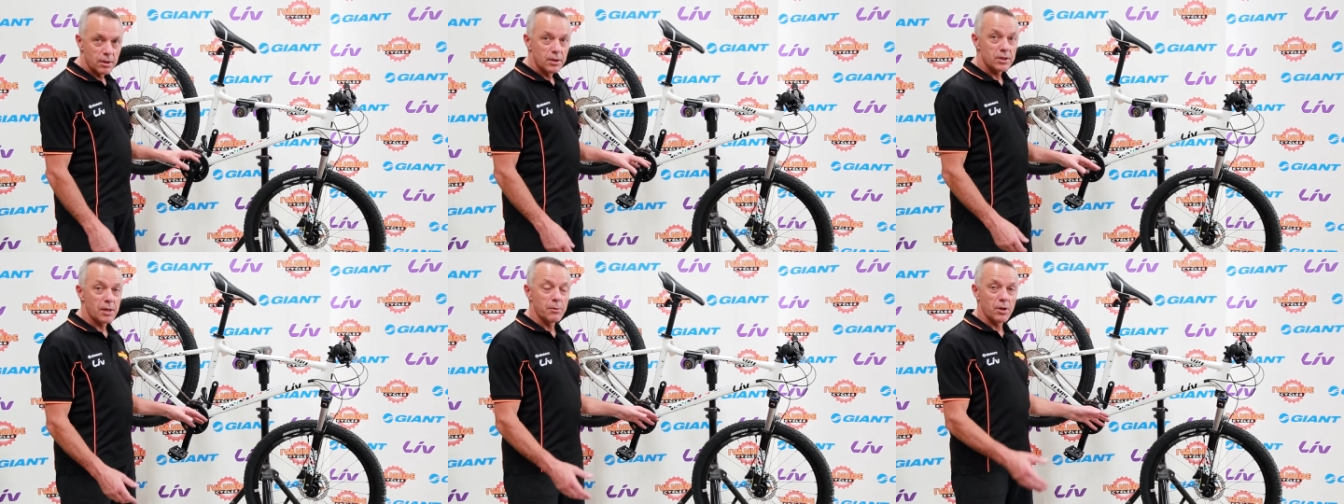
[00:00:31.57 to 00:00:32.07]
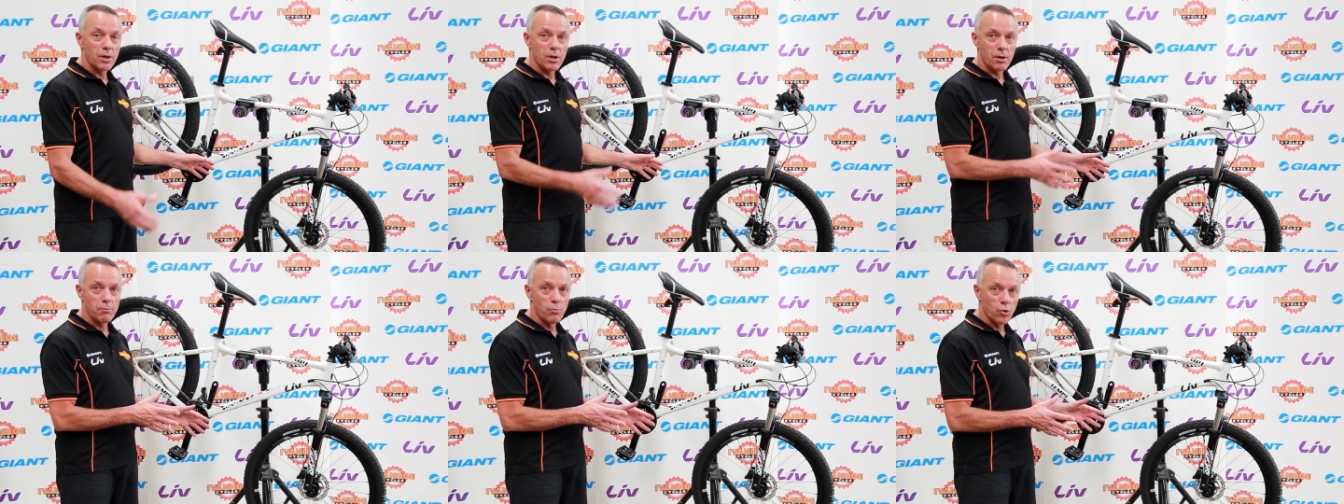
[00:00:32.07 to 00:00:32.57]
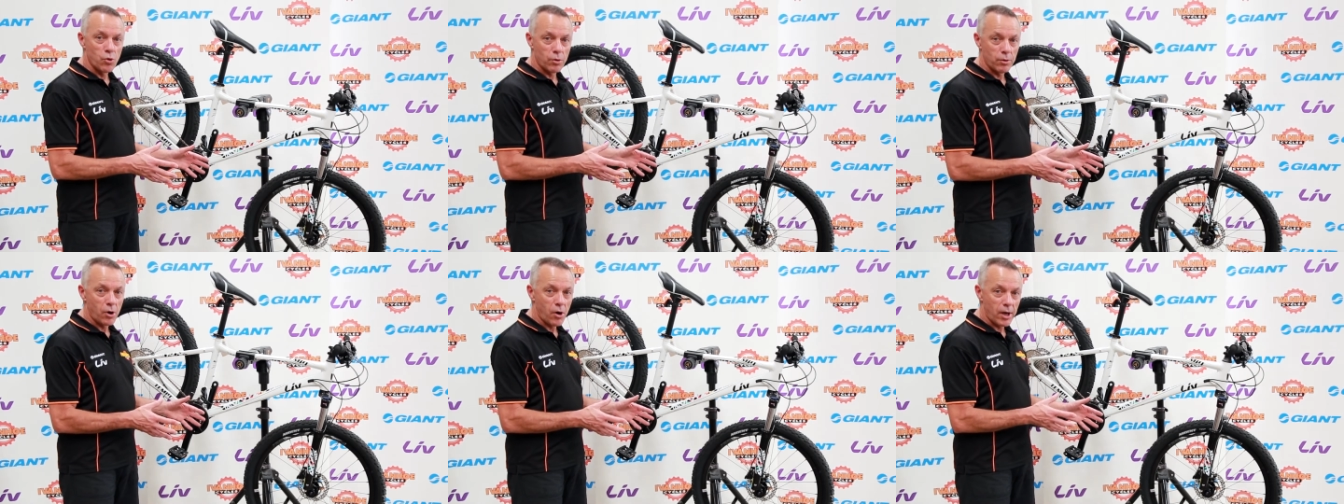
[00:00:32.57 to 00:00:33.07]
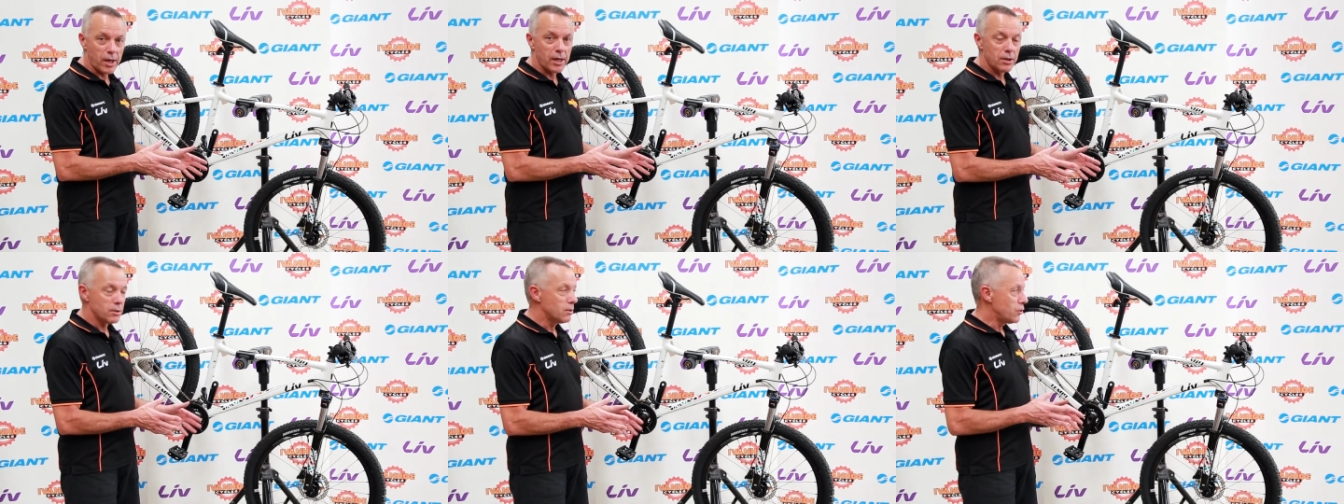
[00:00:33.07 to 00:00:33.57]
some of the more
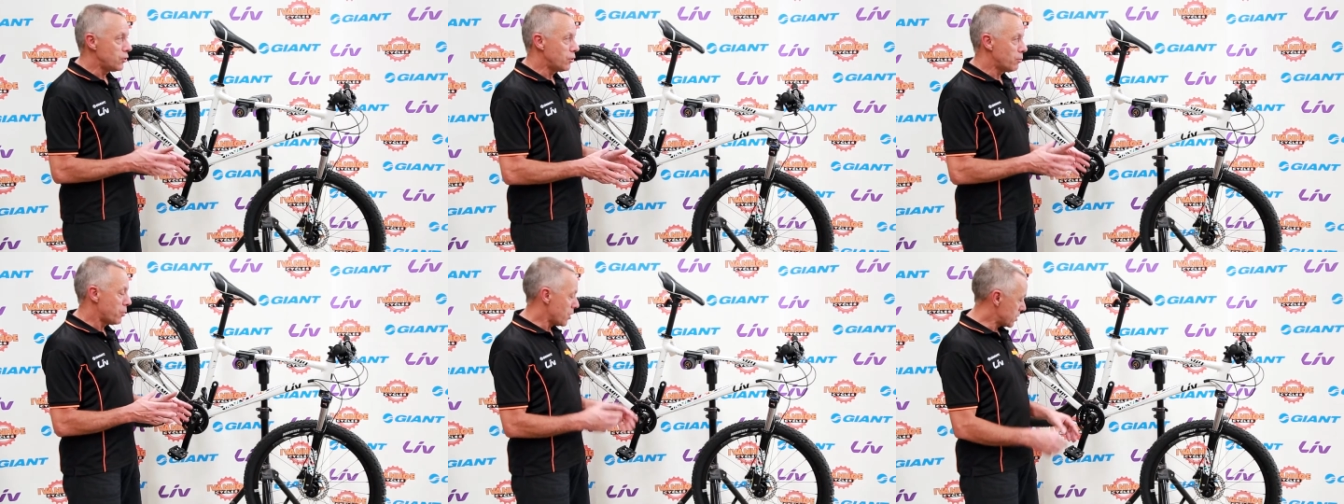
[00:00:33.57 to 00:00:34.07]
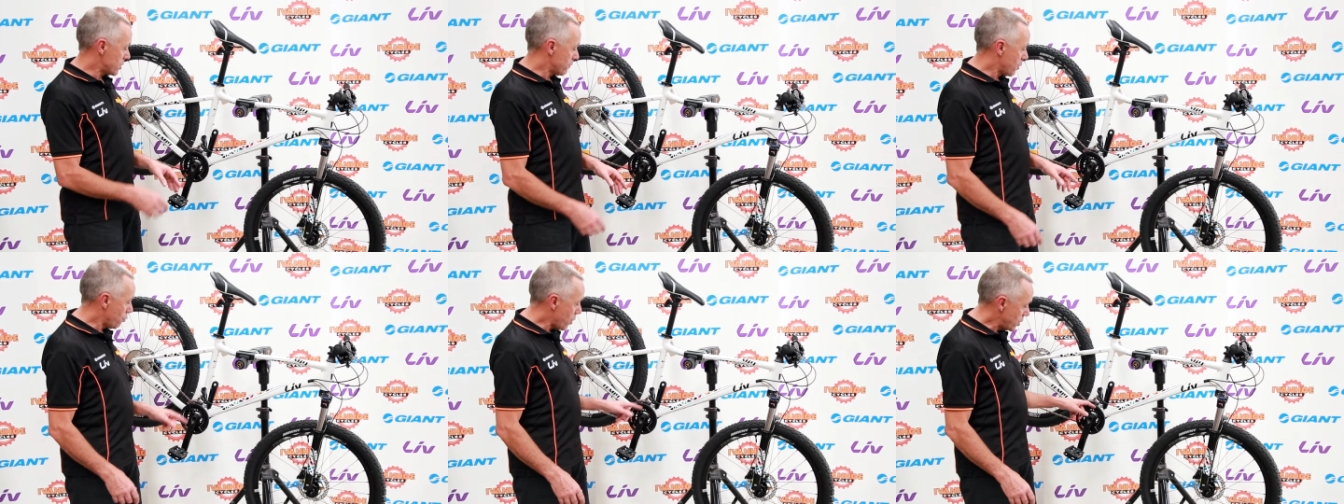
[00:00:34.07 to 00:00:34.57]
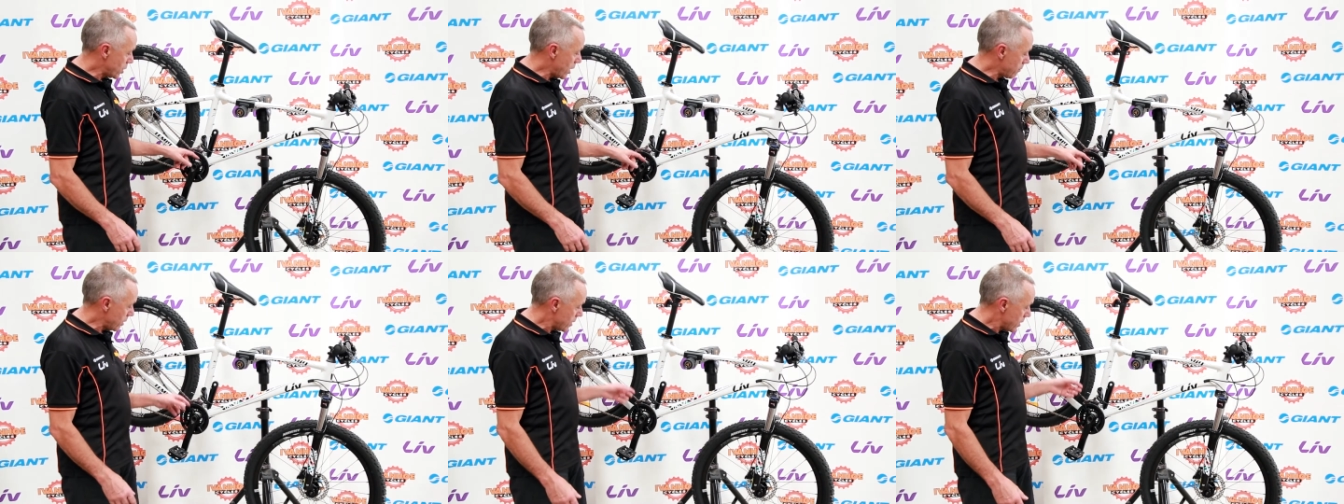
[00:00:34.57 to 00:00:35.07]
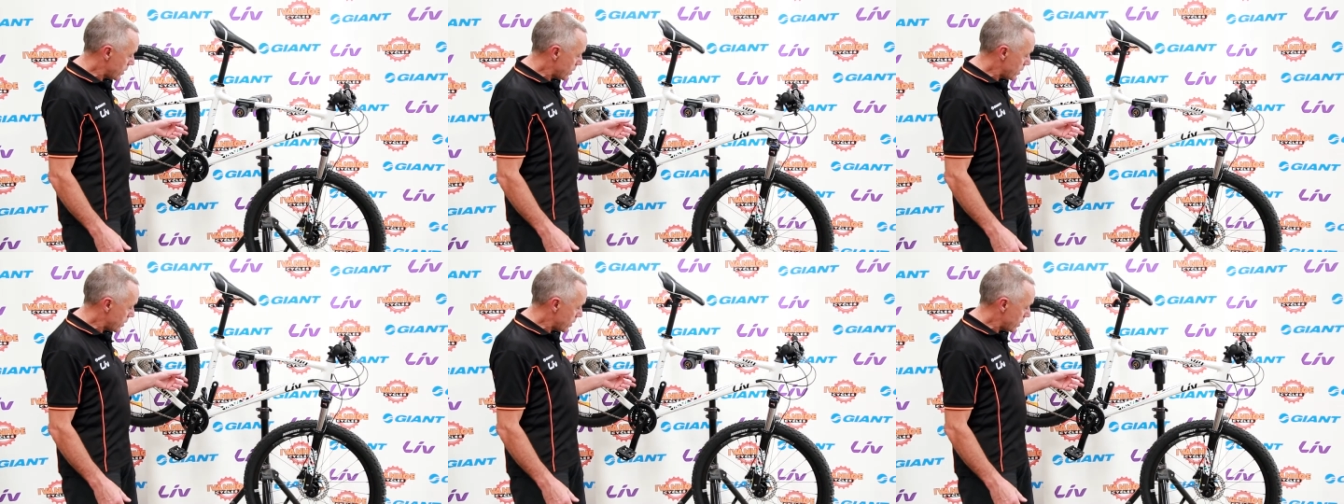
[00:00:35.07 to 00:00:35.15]
high-end newer bikes have got 1 chainring.